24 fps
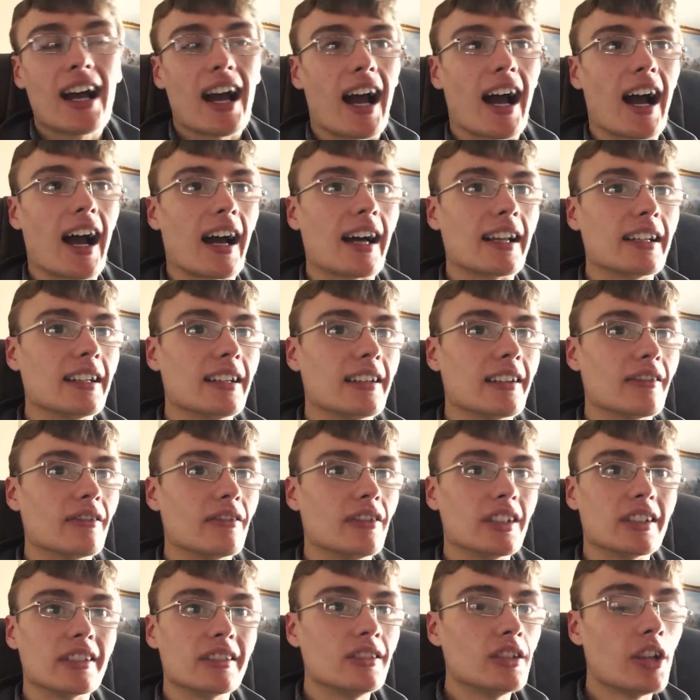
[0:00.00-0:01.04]
and
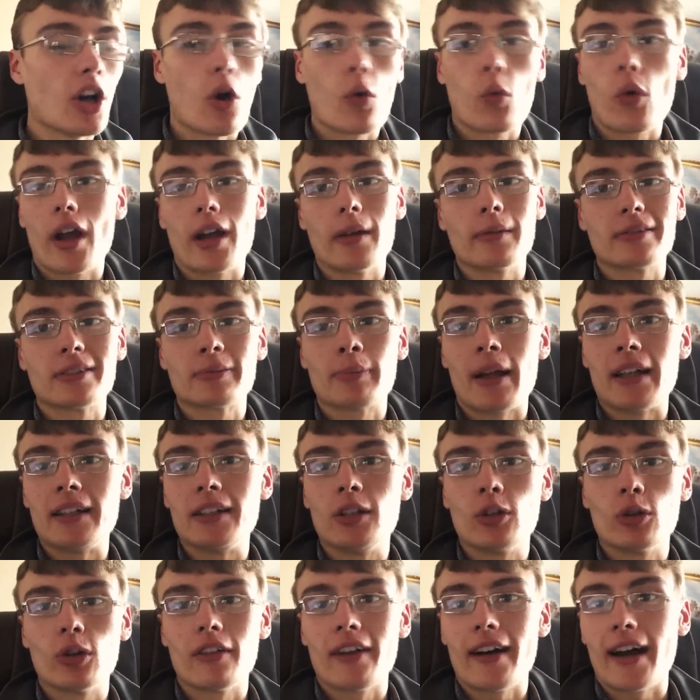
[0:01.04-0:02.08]
there's no way I'm
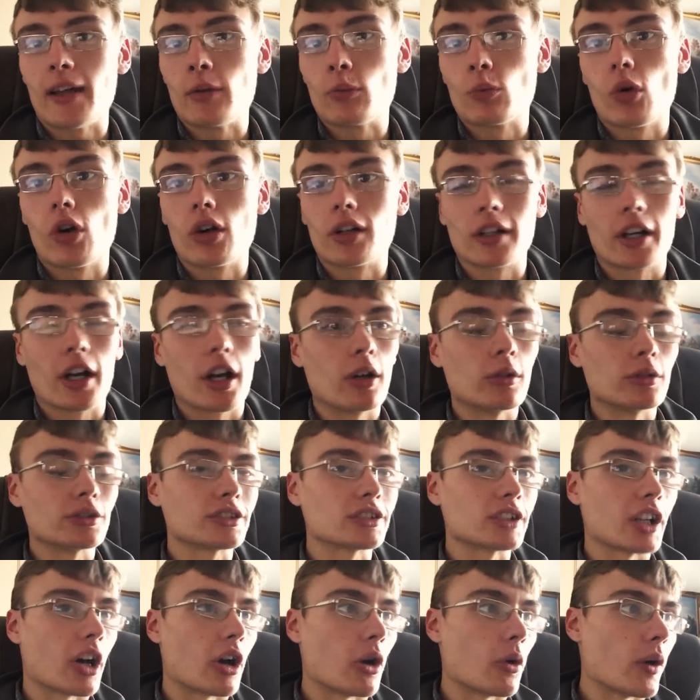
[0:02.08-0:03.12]
spending all that in one go
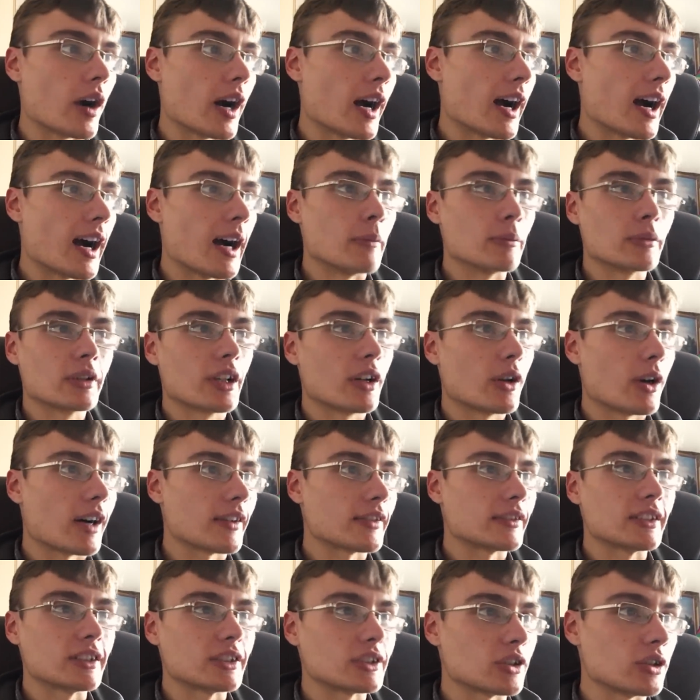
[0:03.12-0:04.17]
so I'm gonna
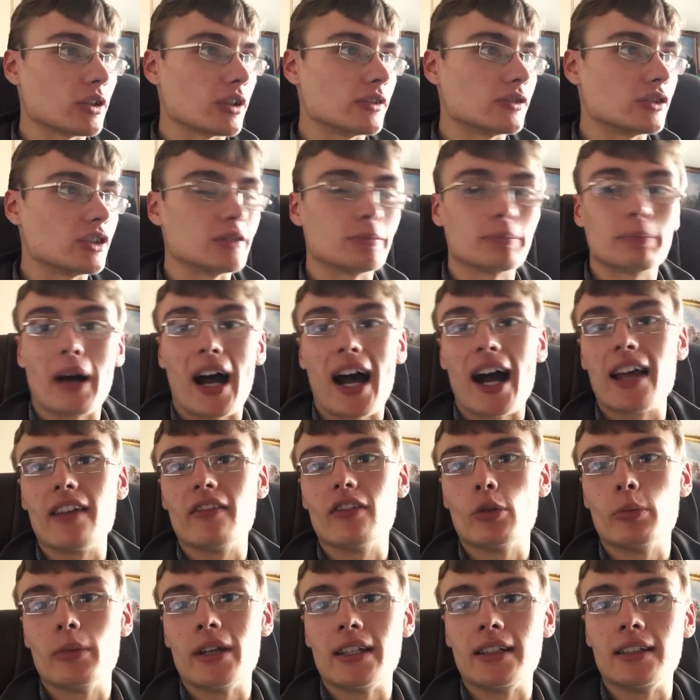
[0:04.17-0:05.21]
have to sort of just buy
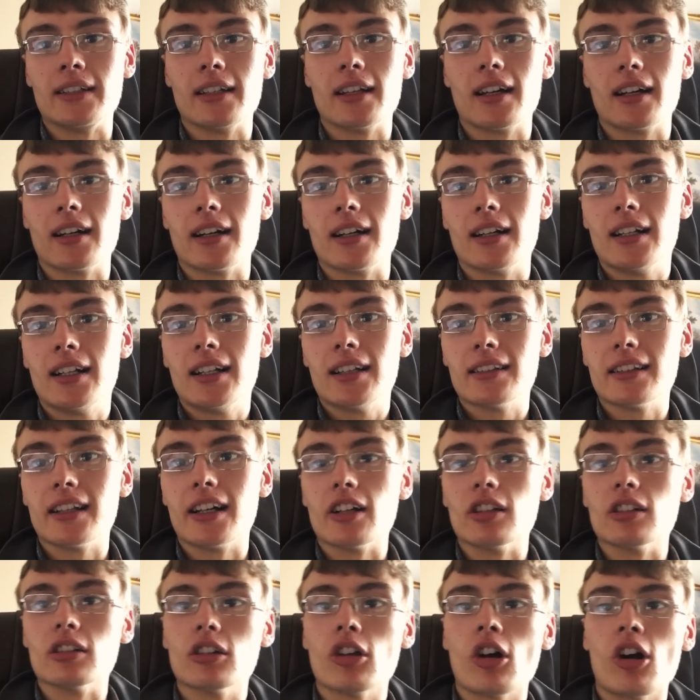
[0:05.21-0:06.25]
them in uh,
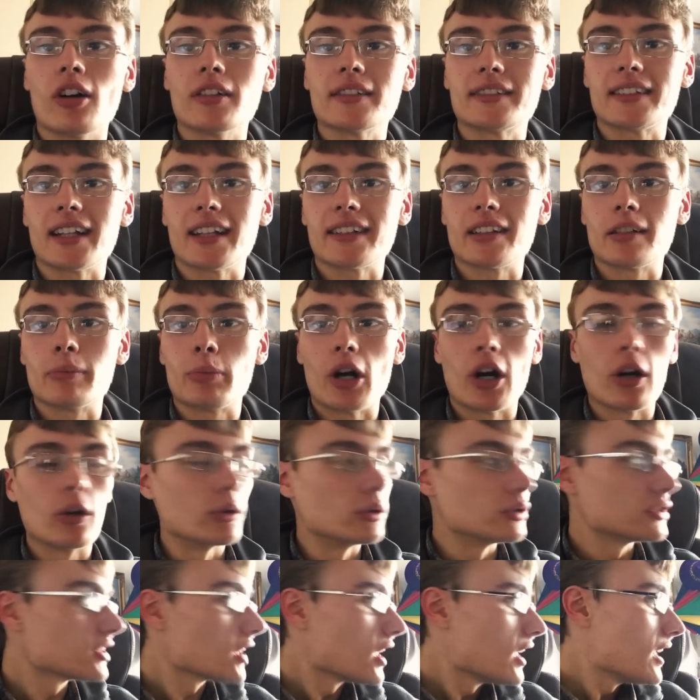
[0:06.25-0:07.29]
little lots I
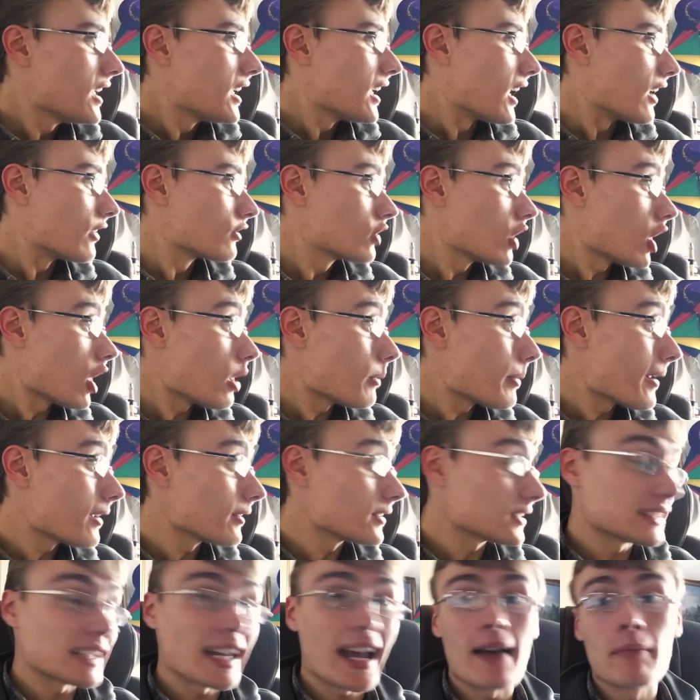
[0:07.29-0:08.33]
suppose I've got
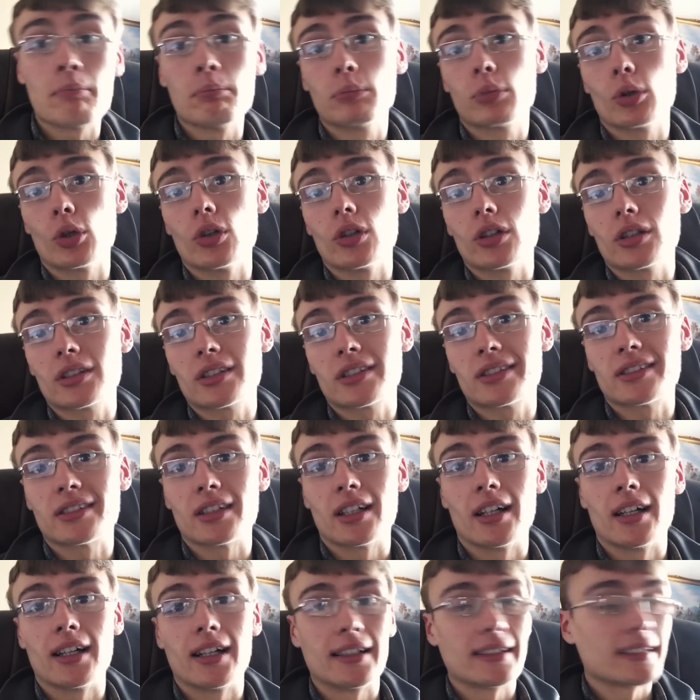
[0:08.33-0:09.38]
about 10 books
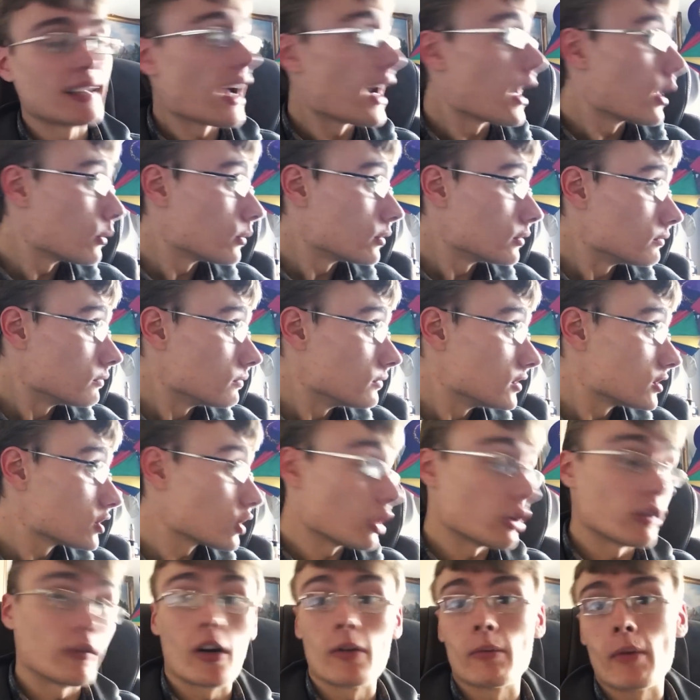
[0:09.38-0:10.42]
uh, down
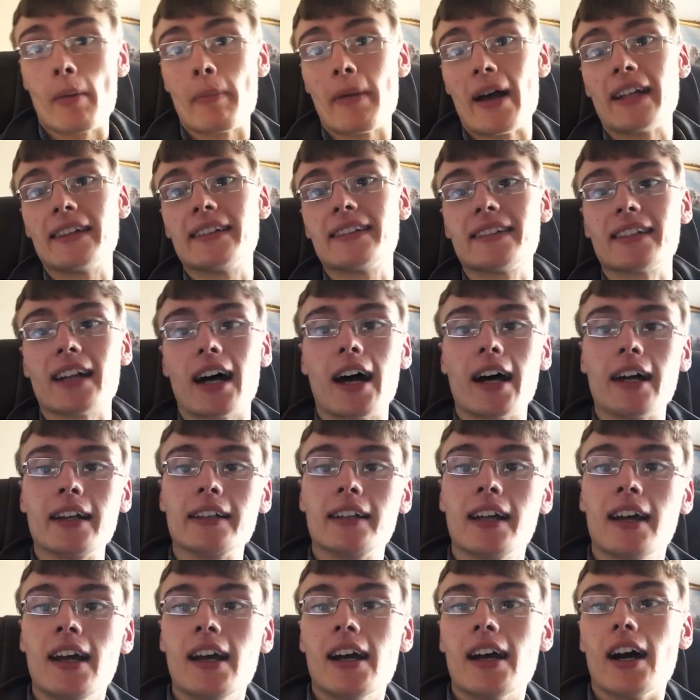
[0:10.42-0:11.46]
sort of on my
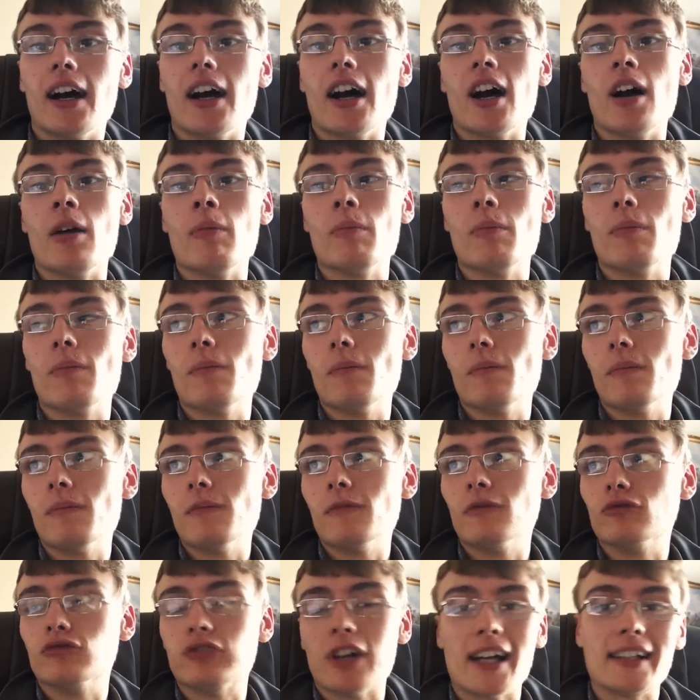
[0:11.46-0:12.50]
bedside um,
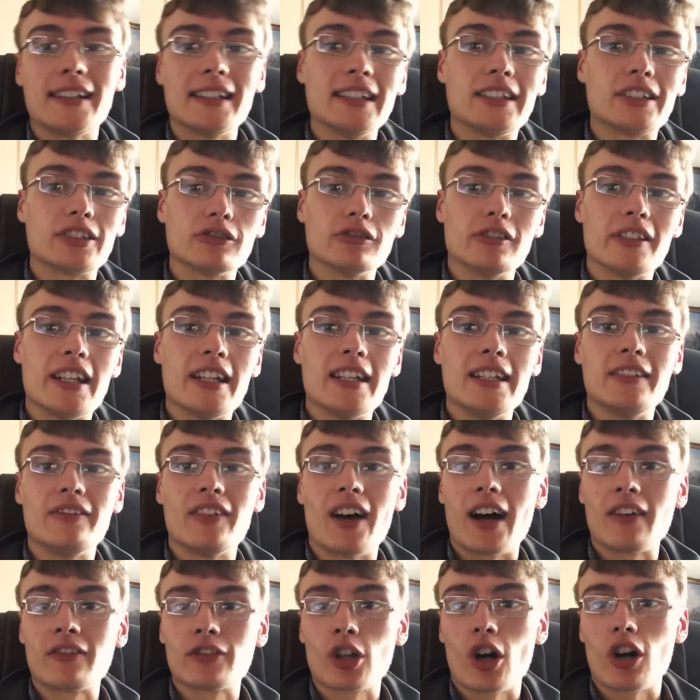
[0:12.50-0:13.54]
ready to read
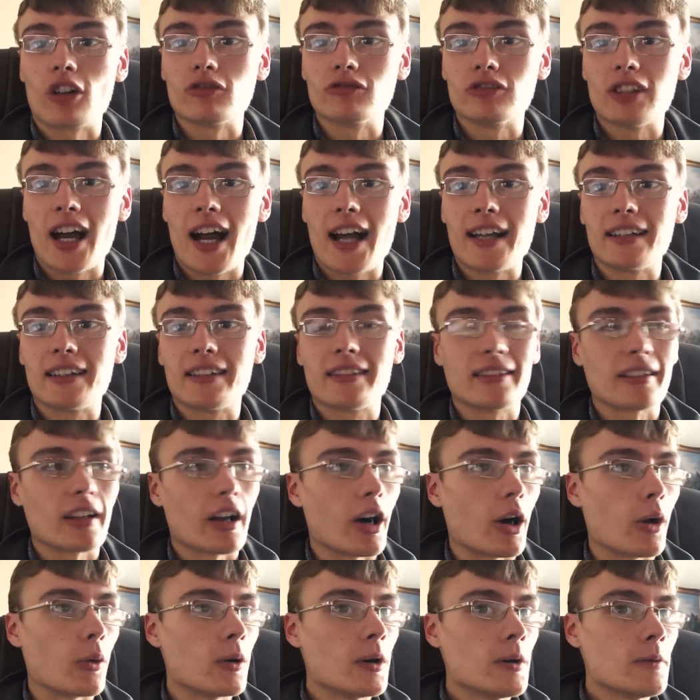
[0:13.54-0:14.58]
that I've not read.
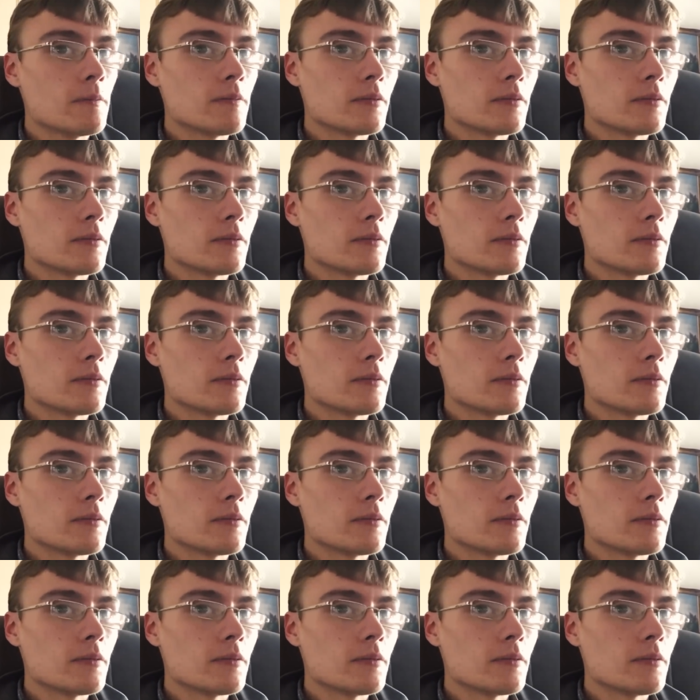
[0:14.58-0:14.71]
So